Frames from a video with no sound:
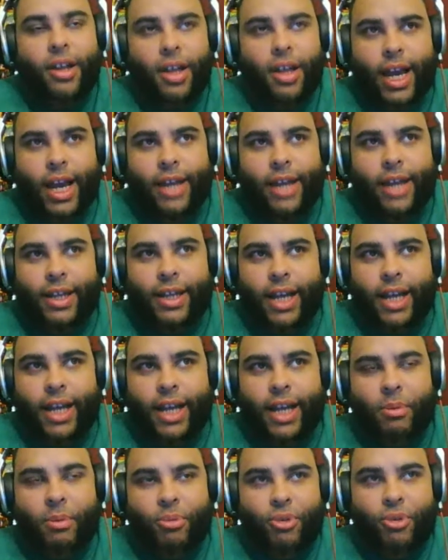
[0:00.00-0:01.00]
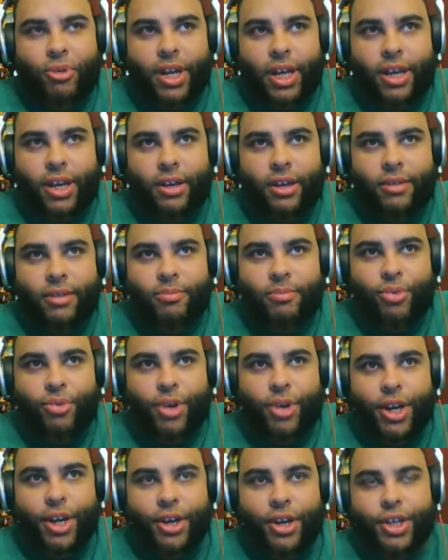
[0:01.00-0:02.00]
Yeah, I think I have a pretty
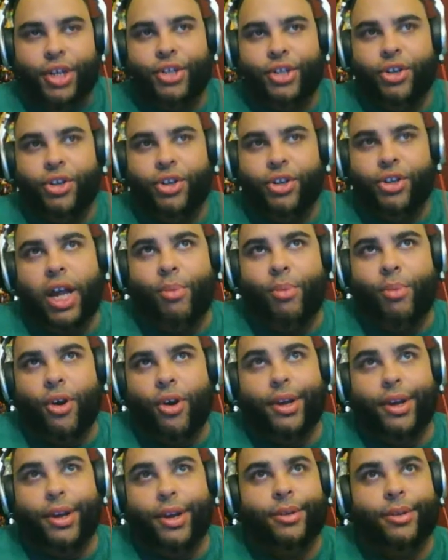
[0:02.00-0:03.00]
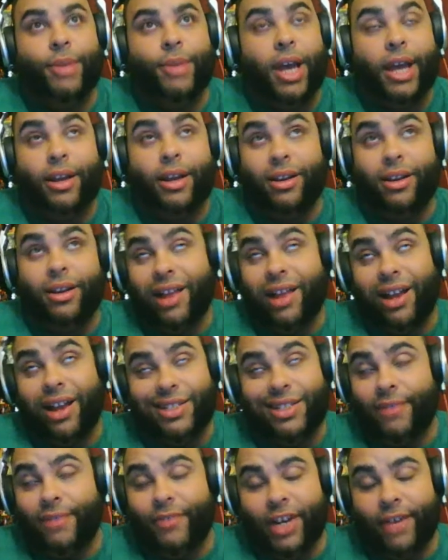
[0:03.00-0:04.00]
good digital library and a lot of
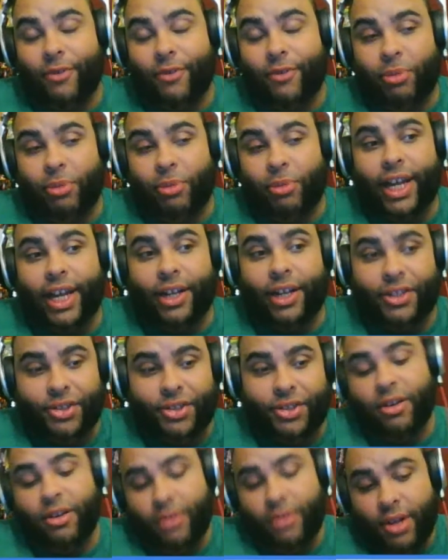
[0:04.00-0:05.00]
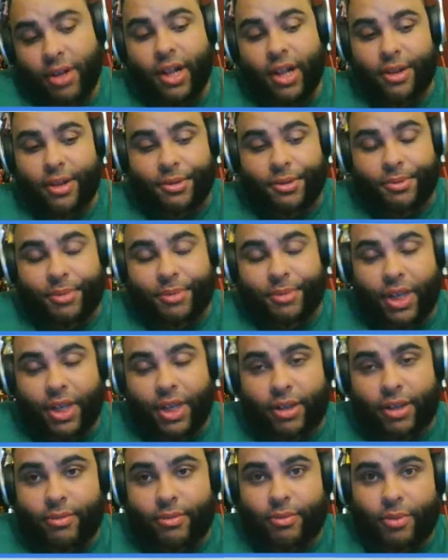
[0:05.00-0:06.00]
stuff I never played. So it'll
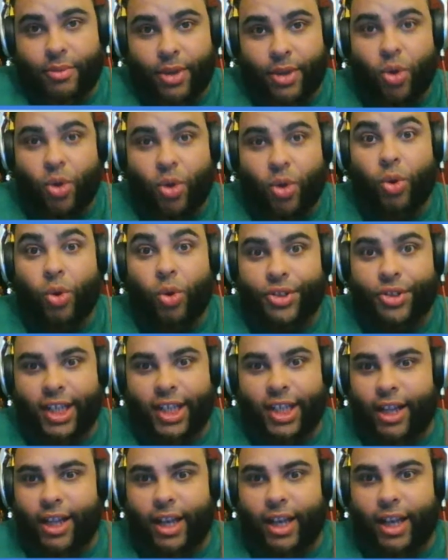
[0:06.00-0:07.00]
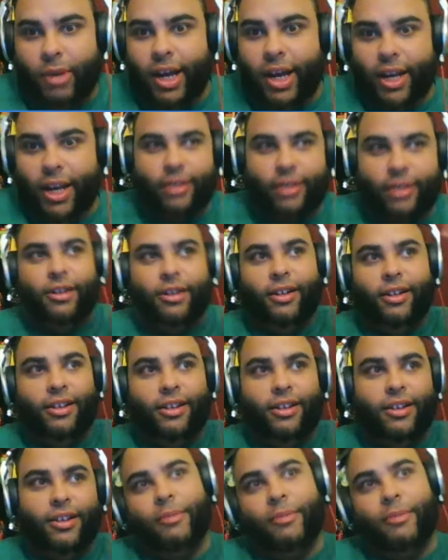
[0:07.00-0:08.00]
be cool to see like my
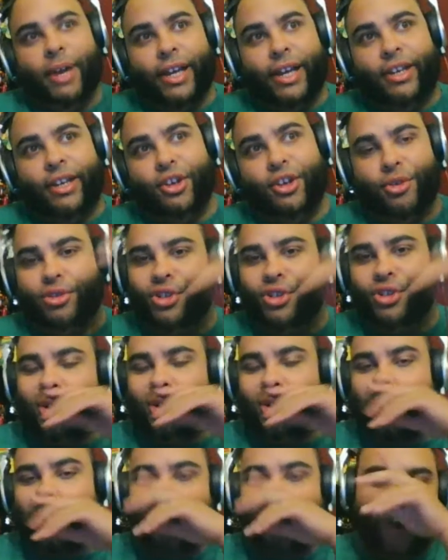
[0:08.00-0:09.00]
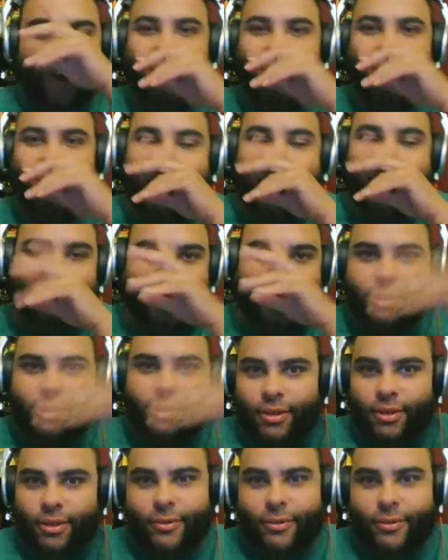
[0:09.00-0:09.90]
queue just start popping and